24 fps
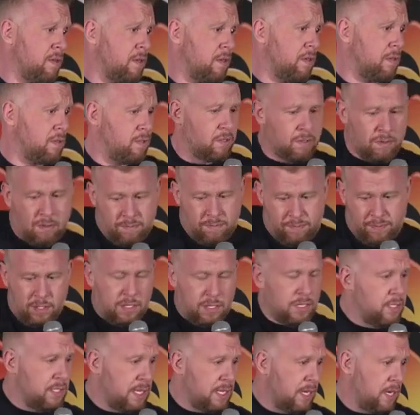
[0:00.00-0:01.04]
Just don't
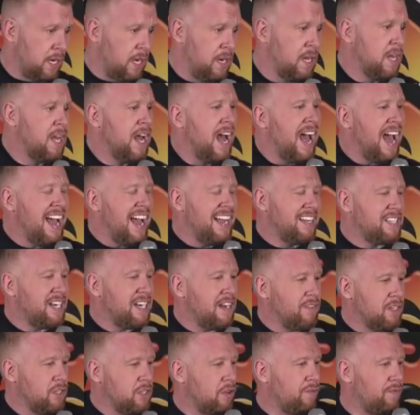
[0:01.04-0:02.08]
fucking stick it on. Hey, do you
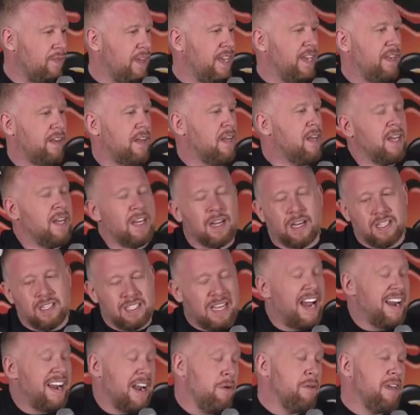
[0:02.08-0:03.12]
ever just think? Because
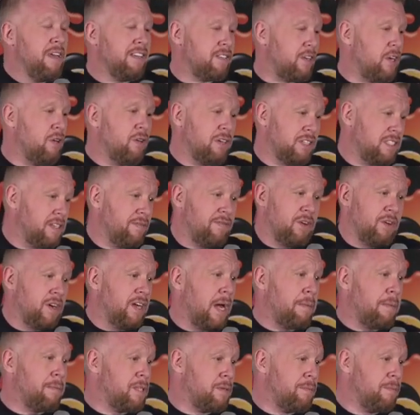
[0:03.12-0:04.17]
I know you do. Because it fucking
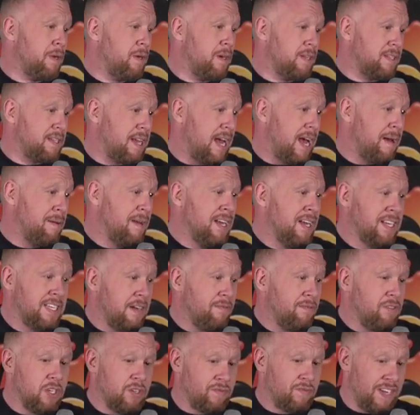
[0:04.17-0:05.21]
happens to me all the time. Do you ever
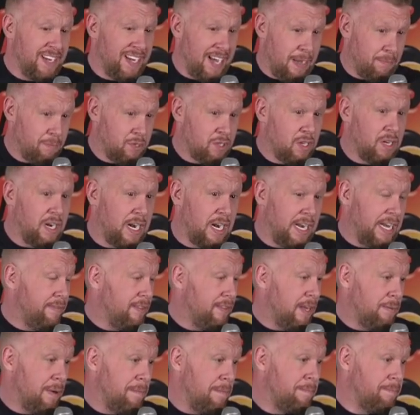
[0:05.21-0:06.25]
just think I'm just gonna leave
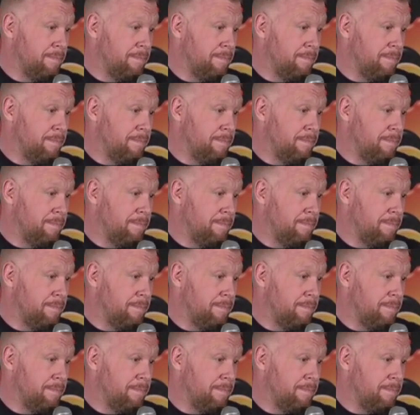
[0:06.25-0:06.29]
that one?